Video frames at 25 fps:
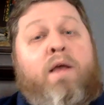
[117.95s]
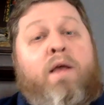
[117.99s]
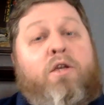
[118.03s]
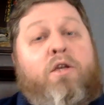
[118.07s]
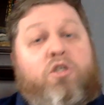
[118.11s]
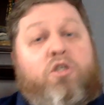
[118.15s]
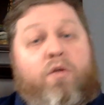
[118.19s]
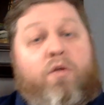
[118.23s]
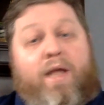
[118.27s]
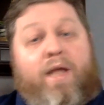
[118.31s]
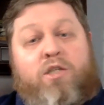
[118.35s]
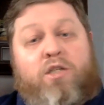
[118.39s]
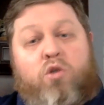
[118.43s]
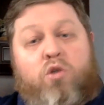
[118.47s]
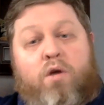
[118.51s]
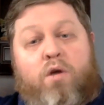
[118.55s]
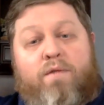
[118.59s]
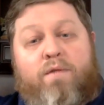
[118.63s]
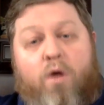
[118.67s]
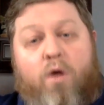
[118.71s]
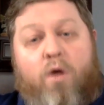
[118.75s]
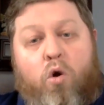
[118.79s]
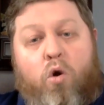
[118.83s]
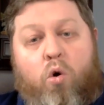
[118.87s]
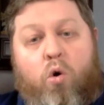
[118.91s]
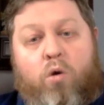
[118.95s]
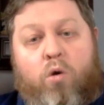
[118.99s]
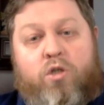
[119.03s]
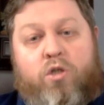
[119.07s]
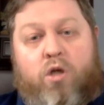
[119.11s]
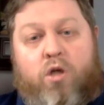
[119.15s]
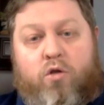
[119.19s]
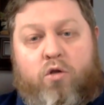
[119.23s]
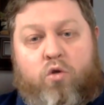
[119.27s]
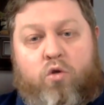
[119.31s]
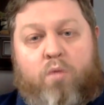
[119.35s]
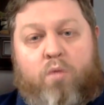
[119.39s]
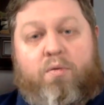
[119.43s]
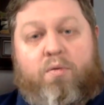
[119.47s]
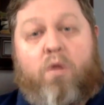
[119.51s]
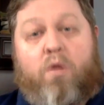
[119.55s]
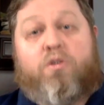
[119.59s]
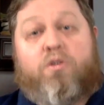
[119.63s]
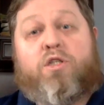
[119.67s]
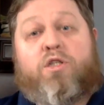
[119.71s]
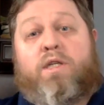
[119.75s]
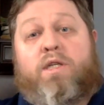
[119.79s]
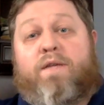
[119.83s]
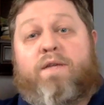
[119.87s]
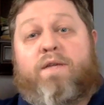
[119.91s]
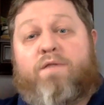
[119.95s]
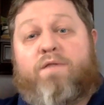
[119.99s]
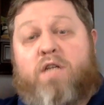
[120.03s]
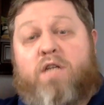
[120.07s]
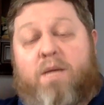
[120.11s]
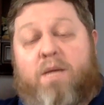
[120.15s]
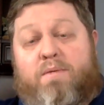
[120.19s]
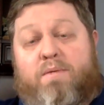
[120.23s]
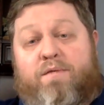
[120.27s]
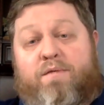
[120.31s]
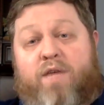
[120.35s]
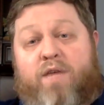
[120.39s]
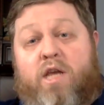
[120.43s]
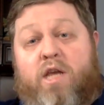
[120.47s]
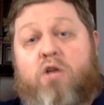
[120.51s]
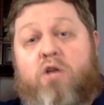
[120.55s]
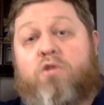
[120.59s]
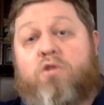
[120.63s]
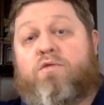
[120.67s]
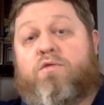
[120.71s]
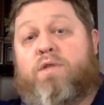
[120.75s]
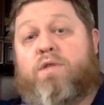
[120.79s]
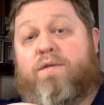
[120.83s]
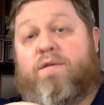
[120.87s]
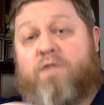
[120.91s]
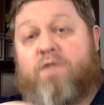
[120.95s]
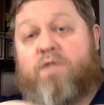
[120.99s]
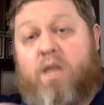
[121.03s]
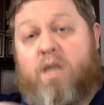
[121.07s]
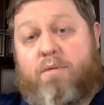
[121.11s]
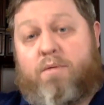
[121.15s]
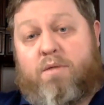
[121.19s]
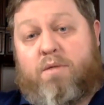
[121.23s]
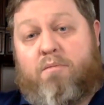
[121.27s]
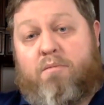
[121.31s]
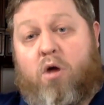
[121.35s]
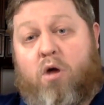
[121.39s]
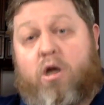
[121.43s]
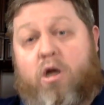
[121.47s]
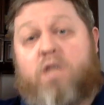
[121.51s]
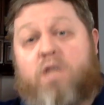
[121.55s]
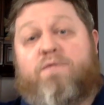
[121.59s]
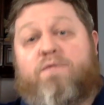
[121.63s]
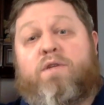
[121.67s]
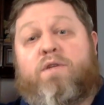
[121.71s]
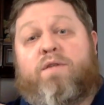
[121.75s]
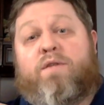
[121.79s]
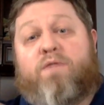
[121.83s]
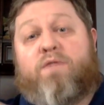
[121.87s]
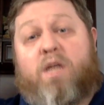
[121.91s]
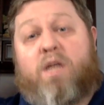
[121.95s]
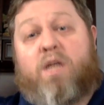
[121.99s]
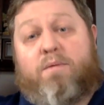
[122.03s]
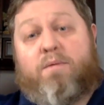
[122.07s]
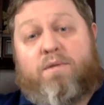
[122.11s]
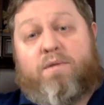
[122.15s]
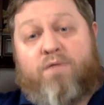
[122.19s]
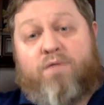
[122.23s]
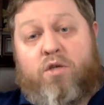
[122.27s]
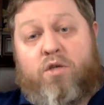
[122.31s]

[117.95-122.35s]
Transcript: So that's sort of a horizontal approach to different types of vehicles for different types of markets for different types of